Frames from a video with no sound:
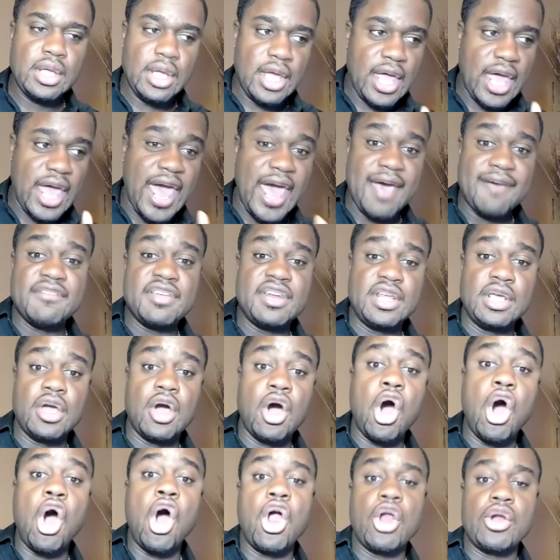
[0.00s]
having it
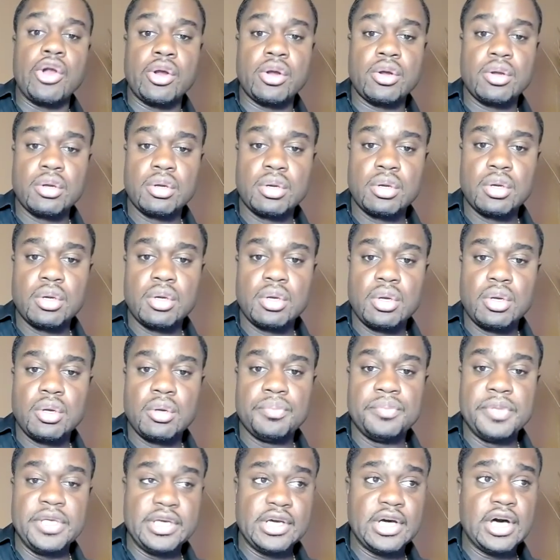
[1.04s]
harder
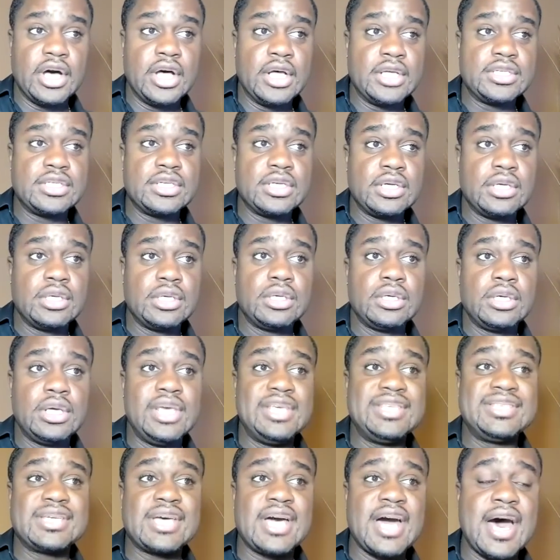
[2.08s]
because
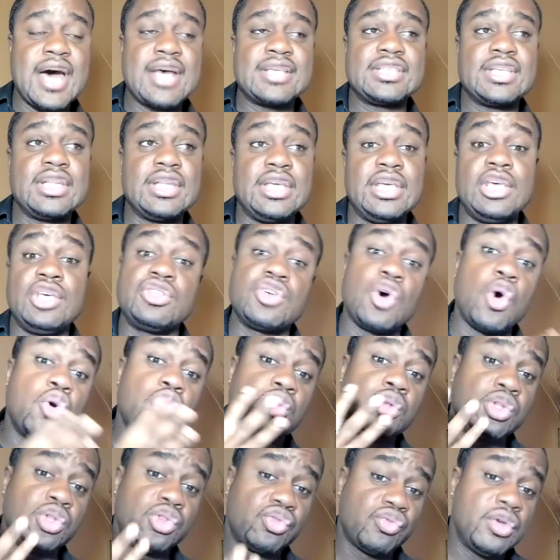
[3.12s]
he's
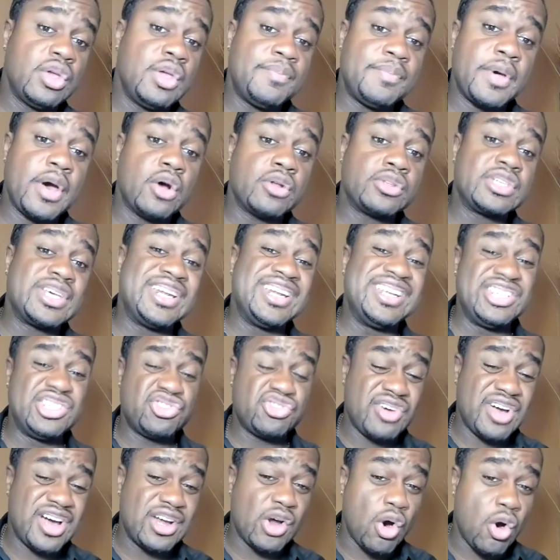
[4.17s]
holding three belts and he's
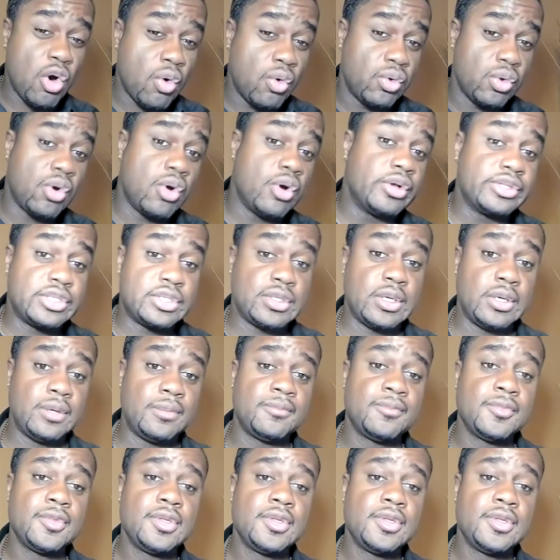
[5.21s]
trying to hold on to them.